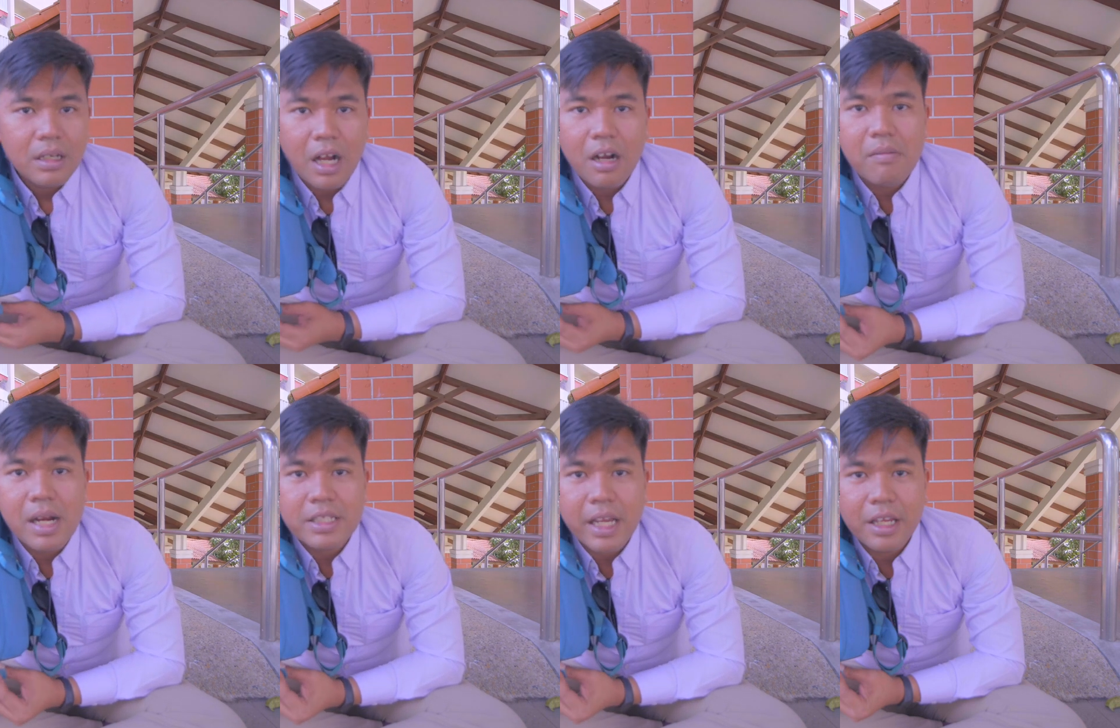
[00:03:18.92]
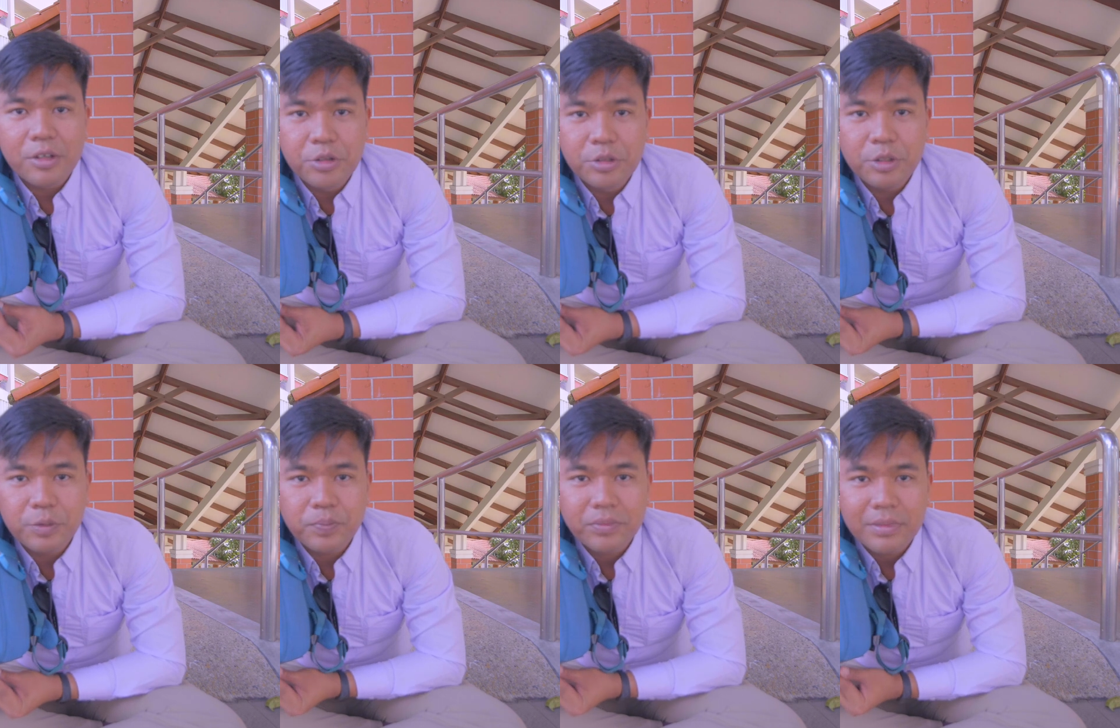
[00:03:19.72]
how much I can do
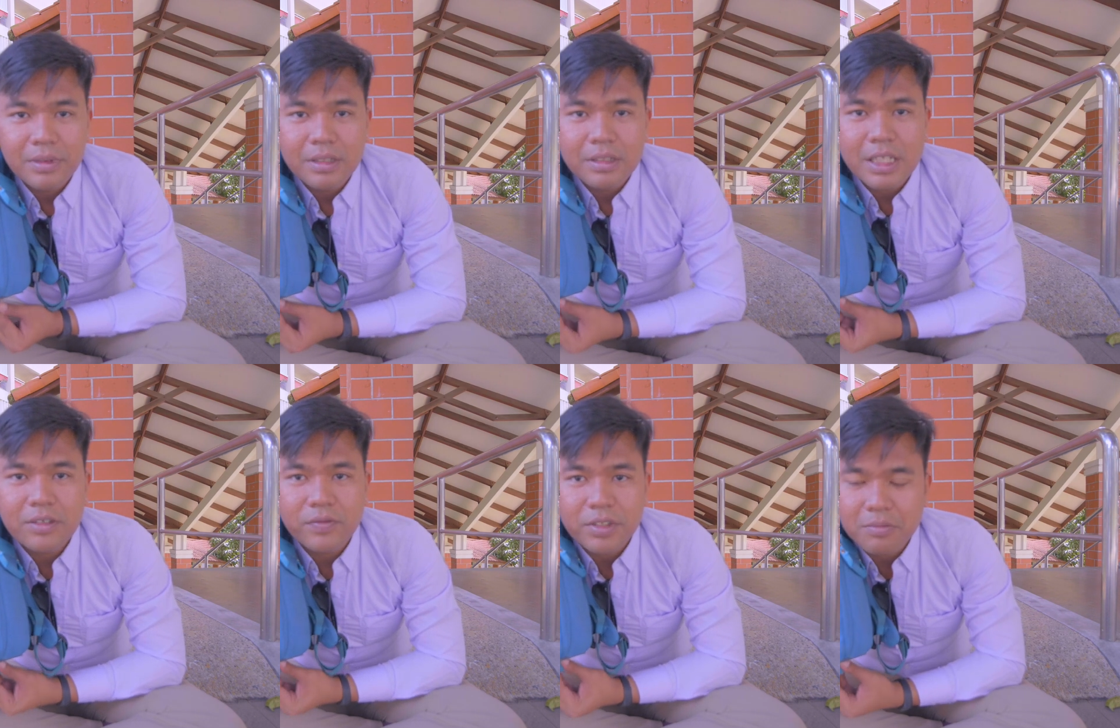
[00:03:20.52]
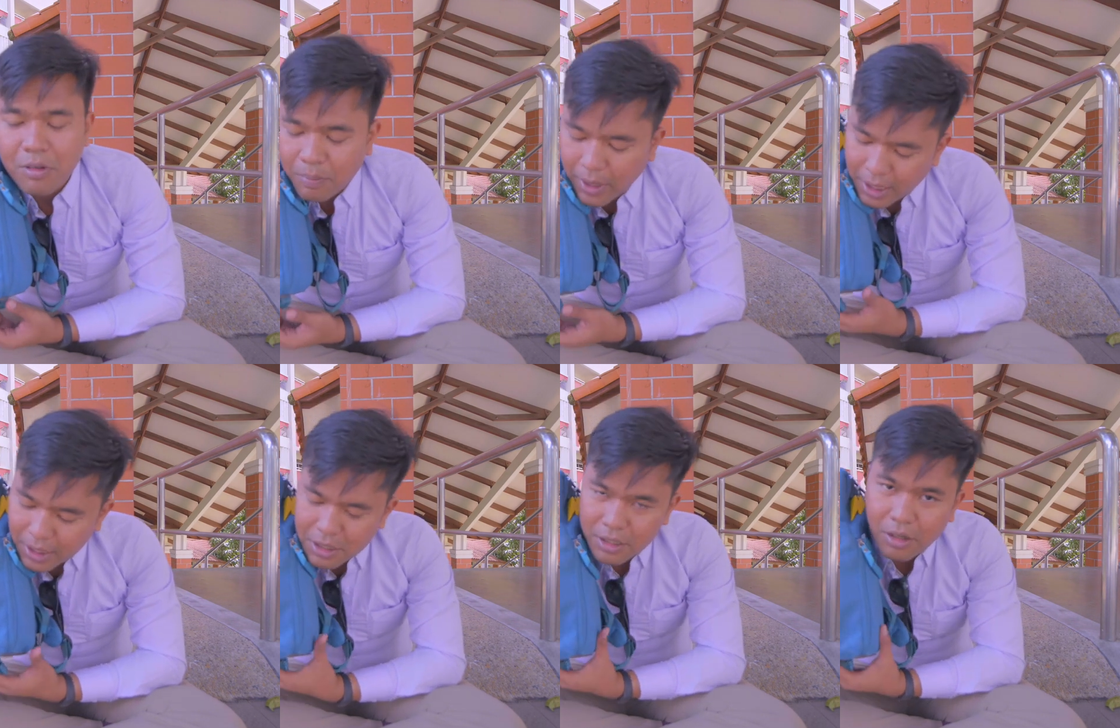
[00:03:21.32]
just with a small package.